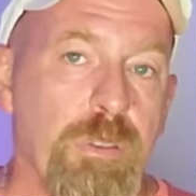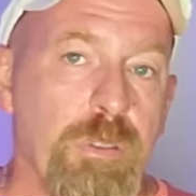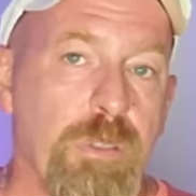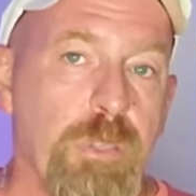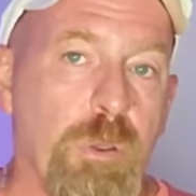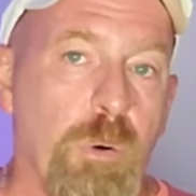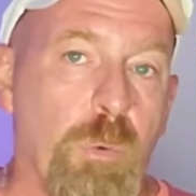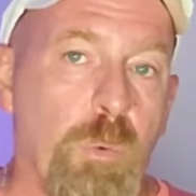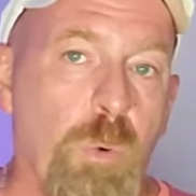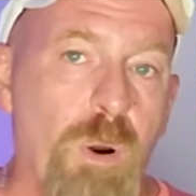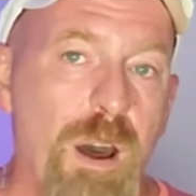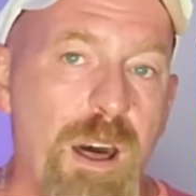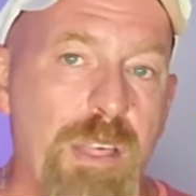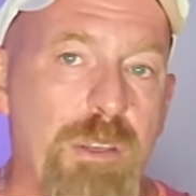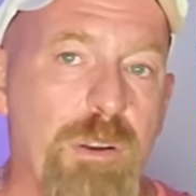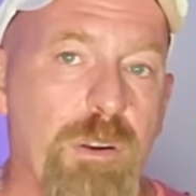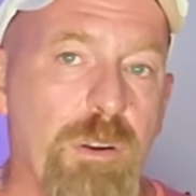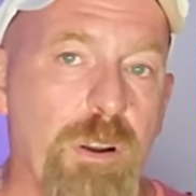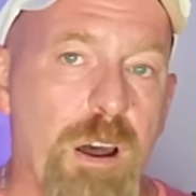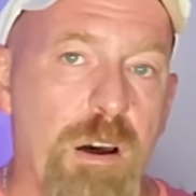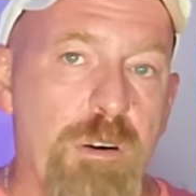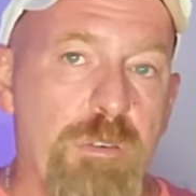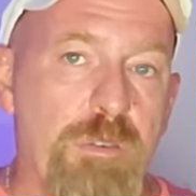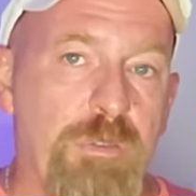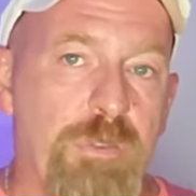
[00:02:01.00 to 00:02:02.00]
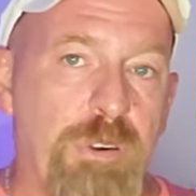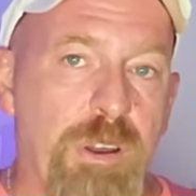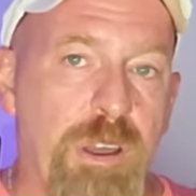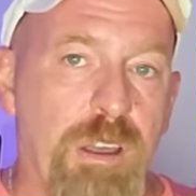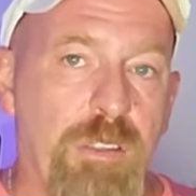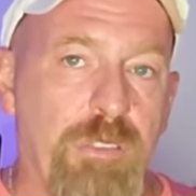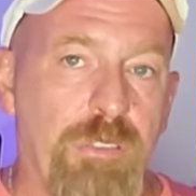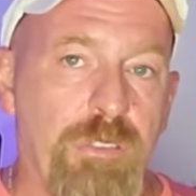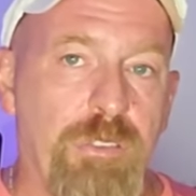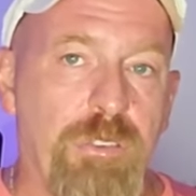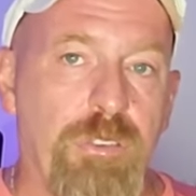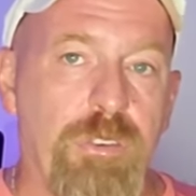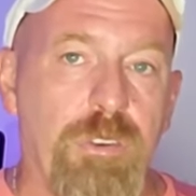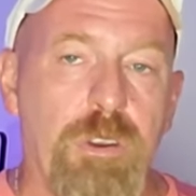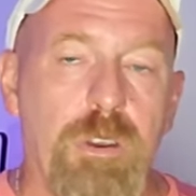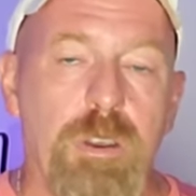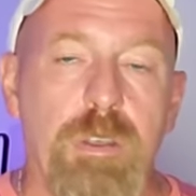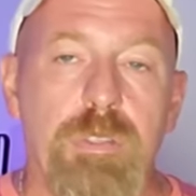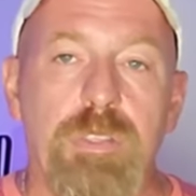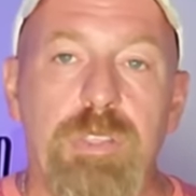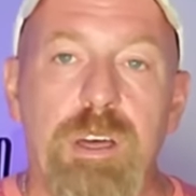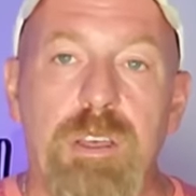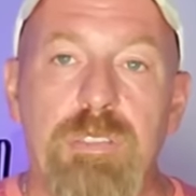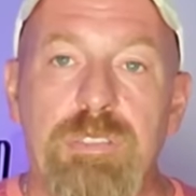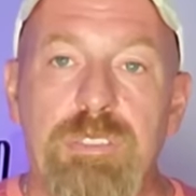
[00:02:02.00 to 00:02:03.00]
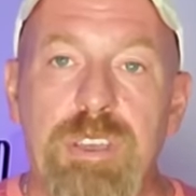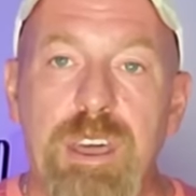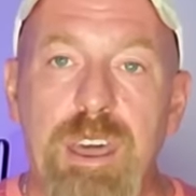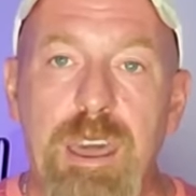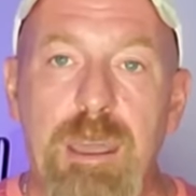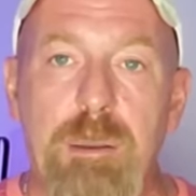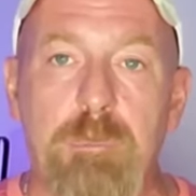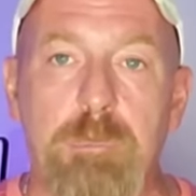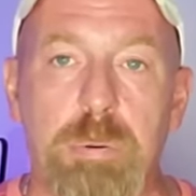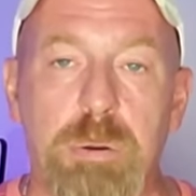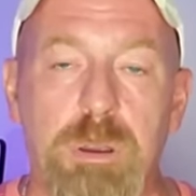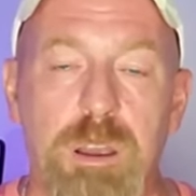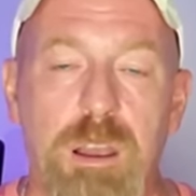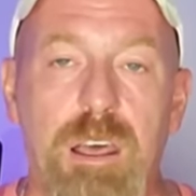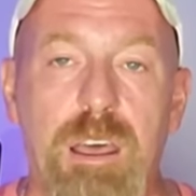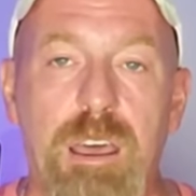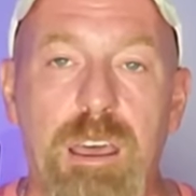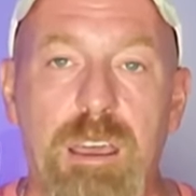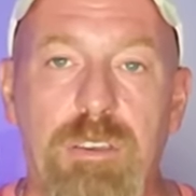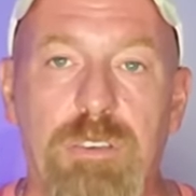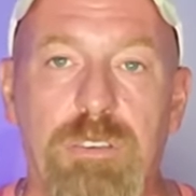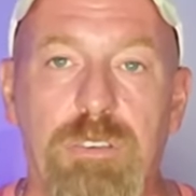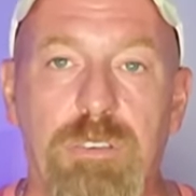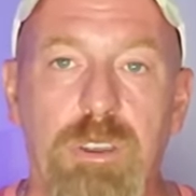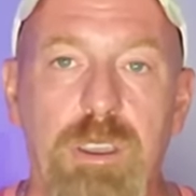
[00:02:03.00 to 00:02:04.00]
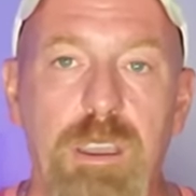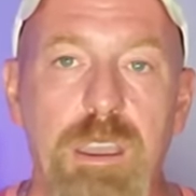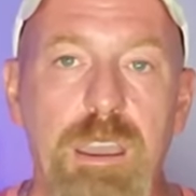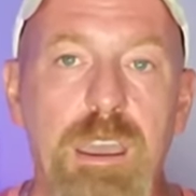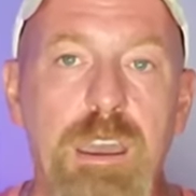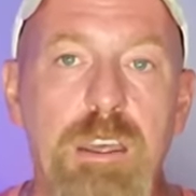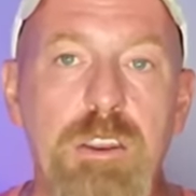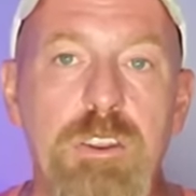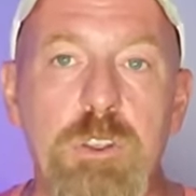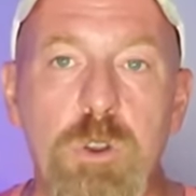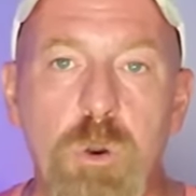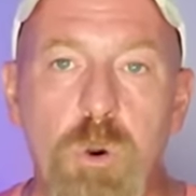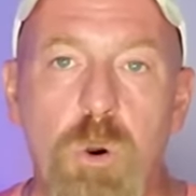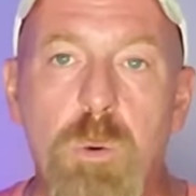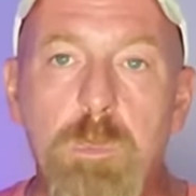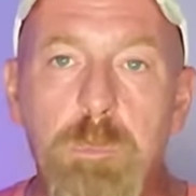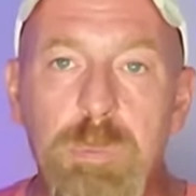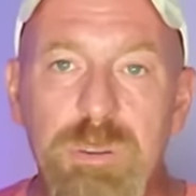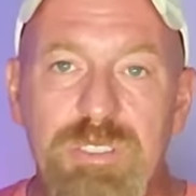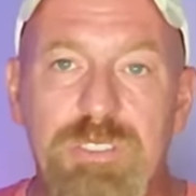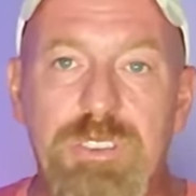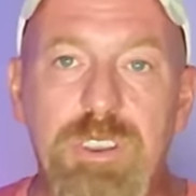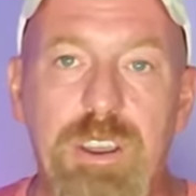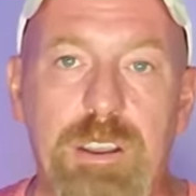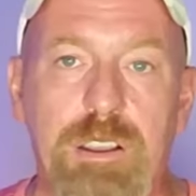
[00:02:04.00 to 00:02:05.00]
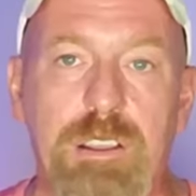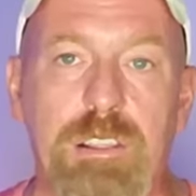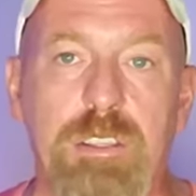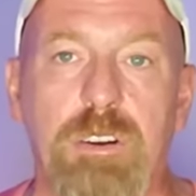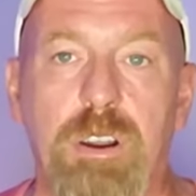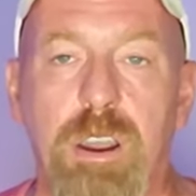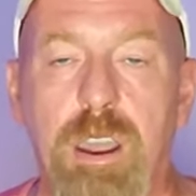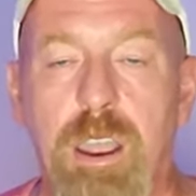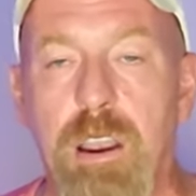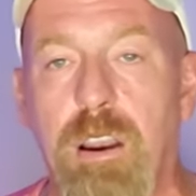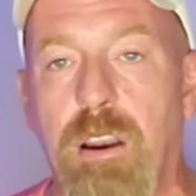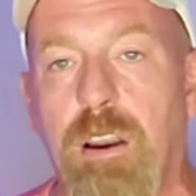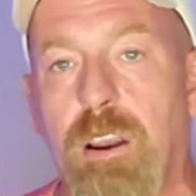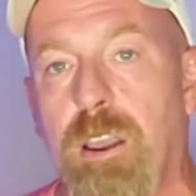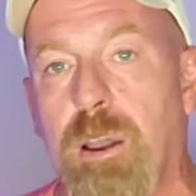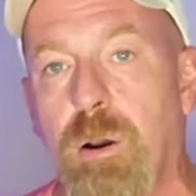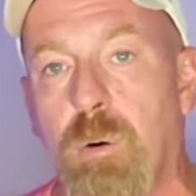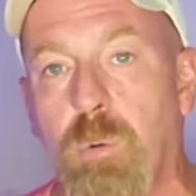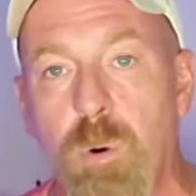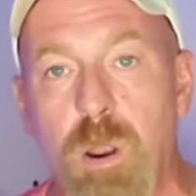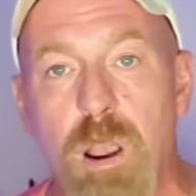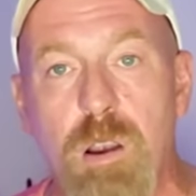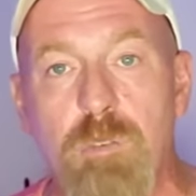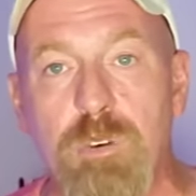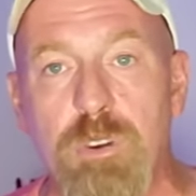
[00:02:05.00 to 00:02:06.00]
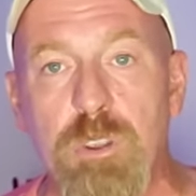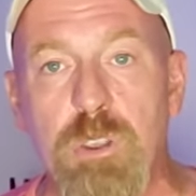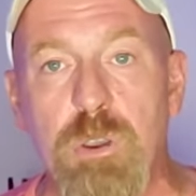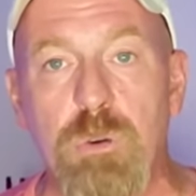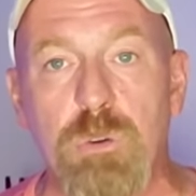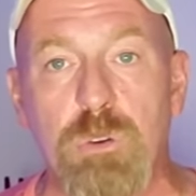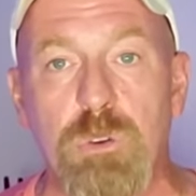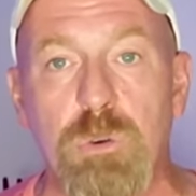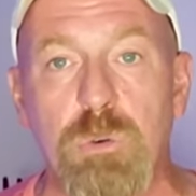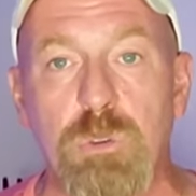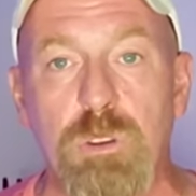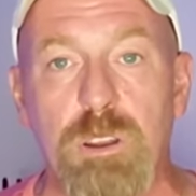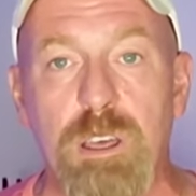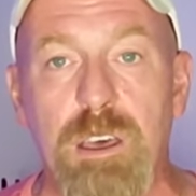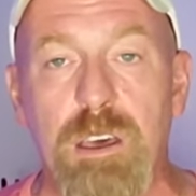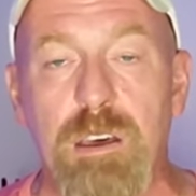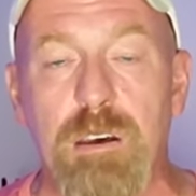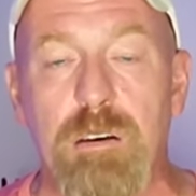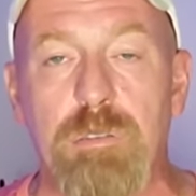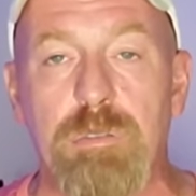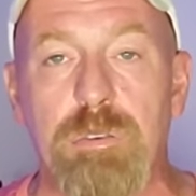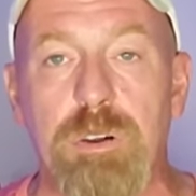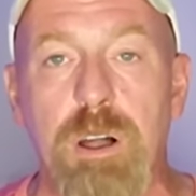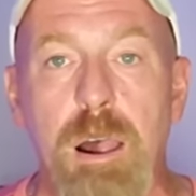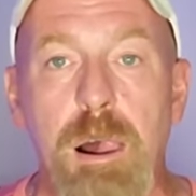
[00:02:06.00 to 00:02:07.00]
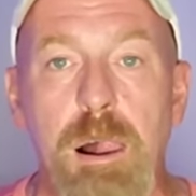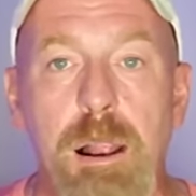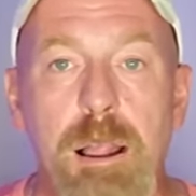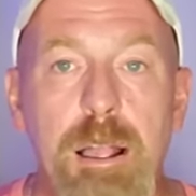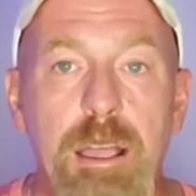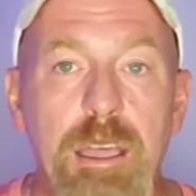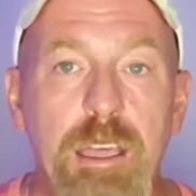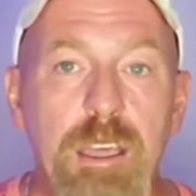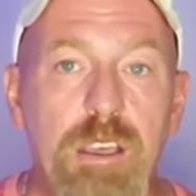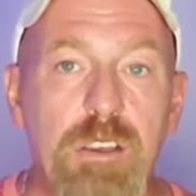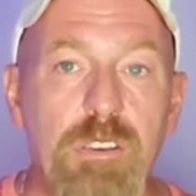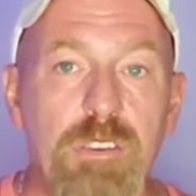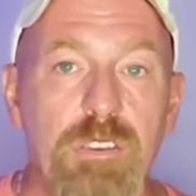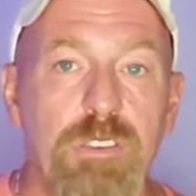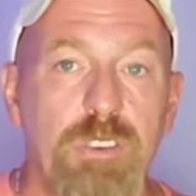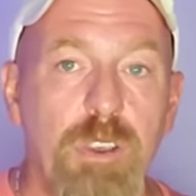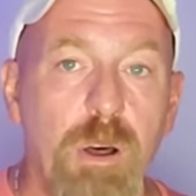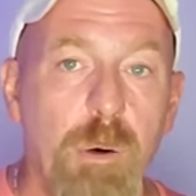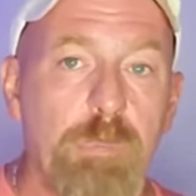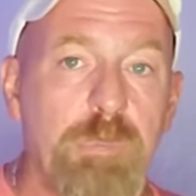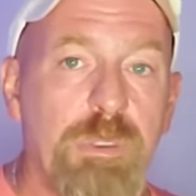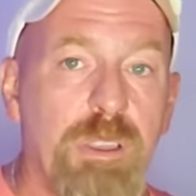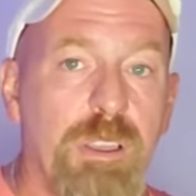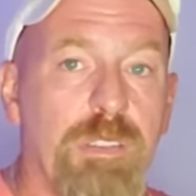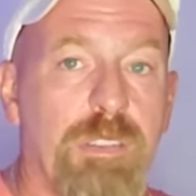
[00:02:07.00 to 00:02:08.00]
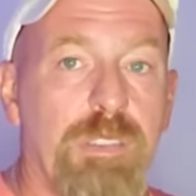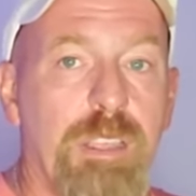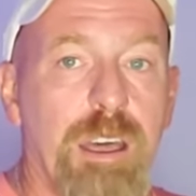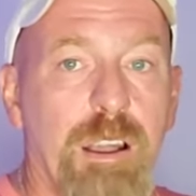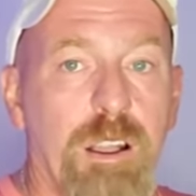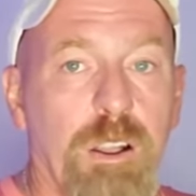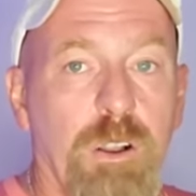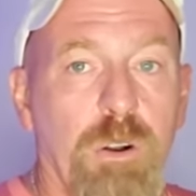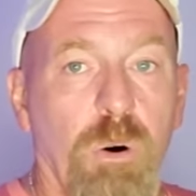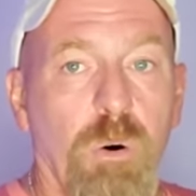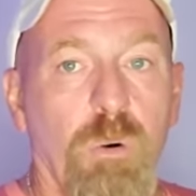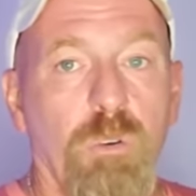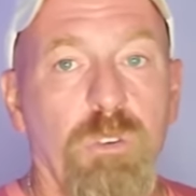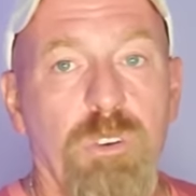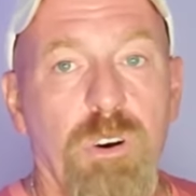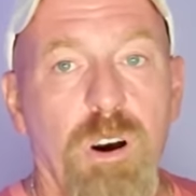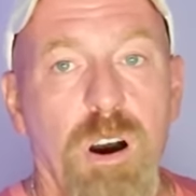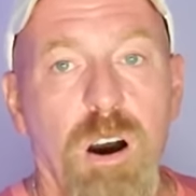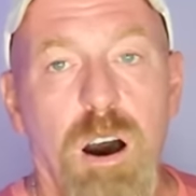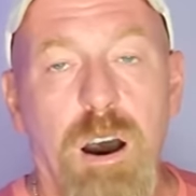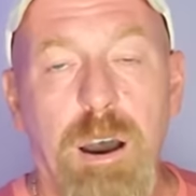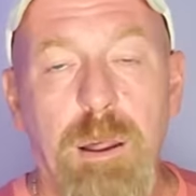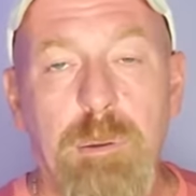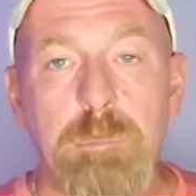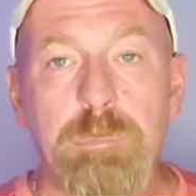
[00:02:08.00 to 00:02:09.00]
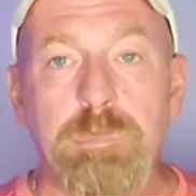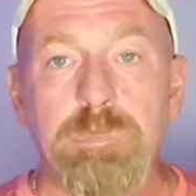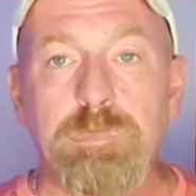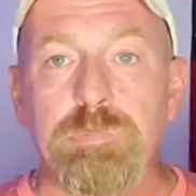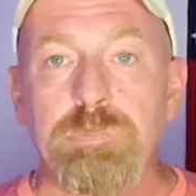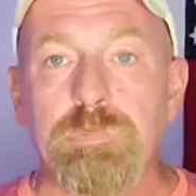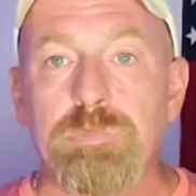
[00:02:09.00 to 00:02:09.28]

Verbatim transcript: the weather events that take place in your particular area, wherever you do live, is something that goes on